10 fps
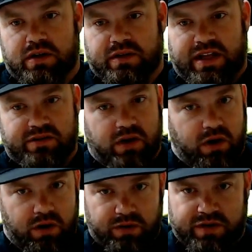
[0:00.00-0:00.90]
That's
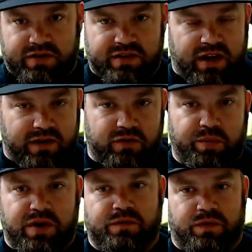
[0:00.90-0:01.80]
all this has ever
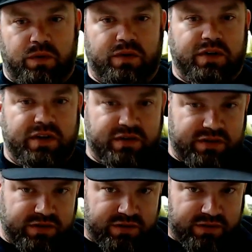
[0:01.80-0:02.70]
been for, is
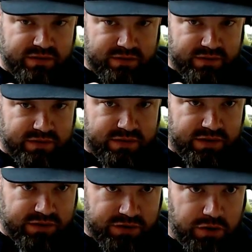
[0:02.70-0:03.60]
to
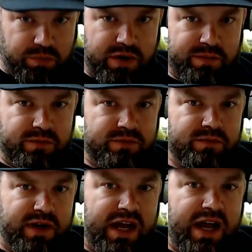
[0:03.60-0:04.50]
show people
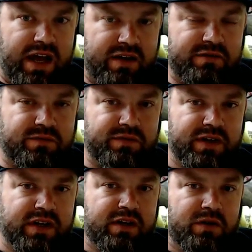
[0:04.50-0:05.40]
what I have,
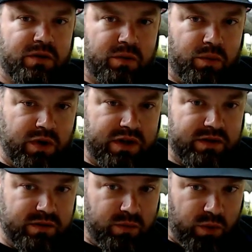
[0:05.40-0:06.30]

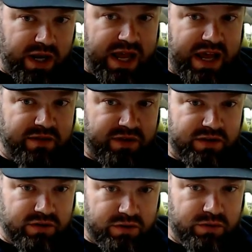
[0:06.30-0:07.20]
what I have
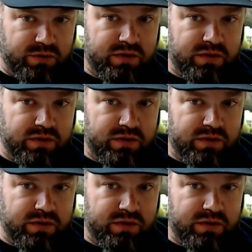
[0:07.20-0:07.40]
can do,